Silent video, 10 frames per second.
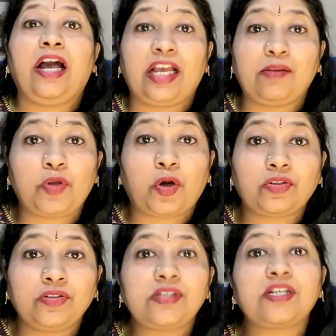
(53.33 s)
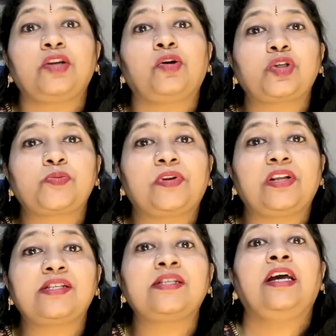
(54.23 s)
I help doctors and
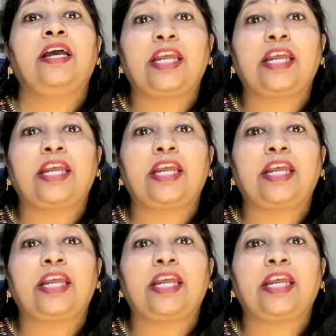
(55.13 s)
hospitals